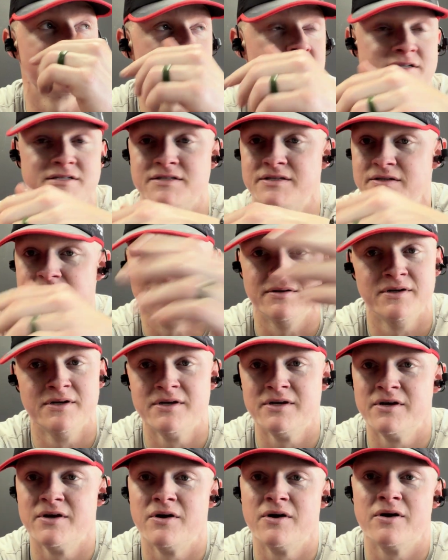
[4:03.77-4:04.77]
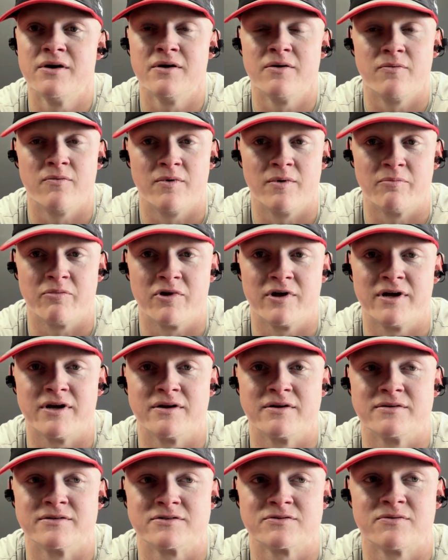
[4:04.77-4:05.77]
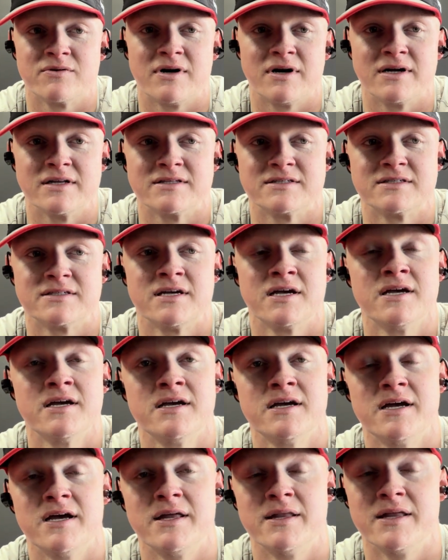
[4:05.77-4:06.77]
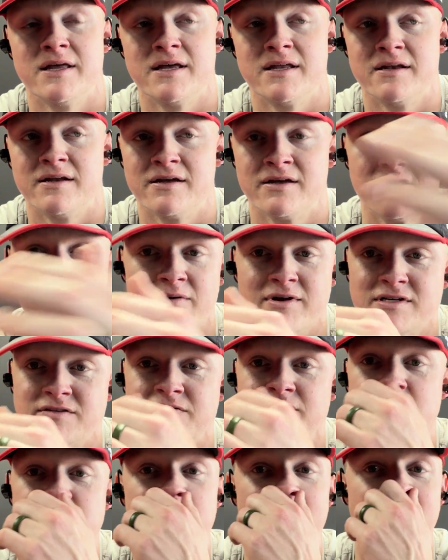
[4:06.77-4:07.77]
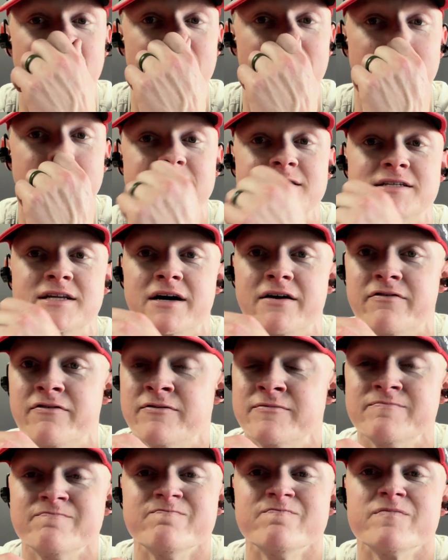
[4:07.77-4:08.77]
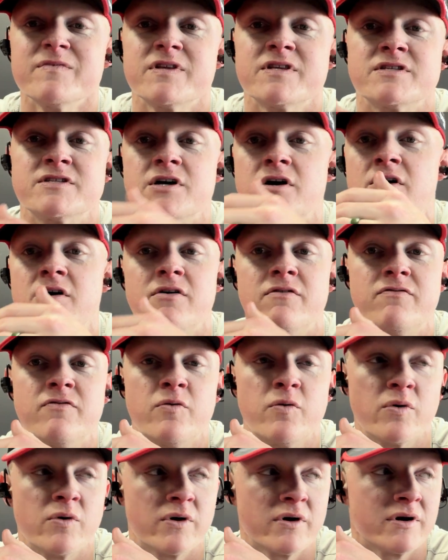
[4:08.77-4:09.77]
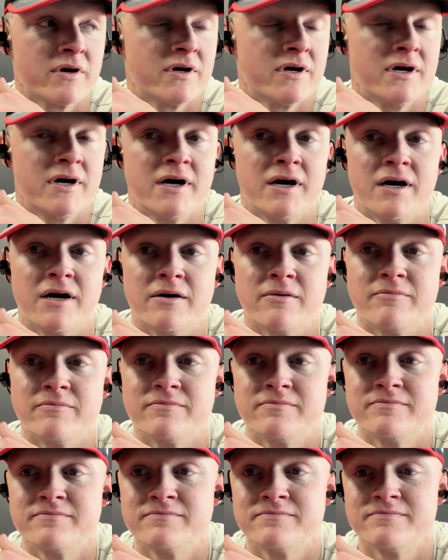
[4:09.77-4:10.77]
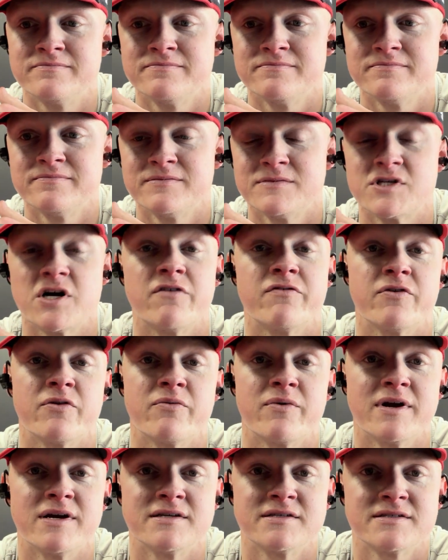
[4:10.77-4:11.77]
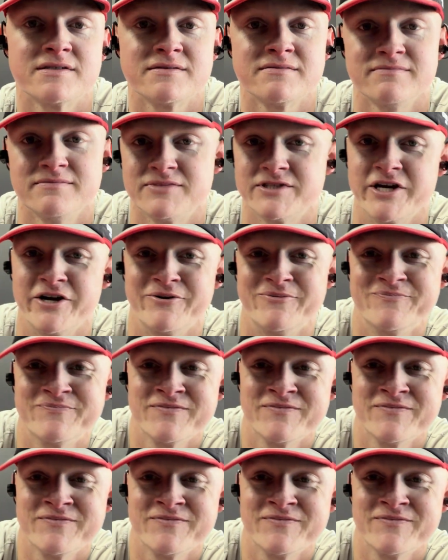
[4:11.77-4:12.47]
I just did 1 plate on squats, and then the rest of it's body weight stuff. It's all for the race. So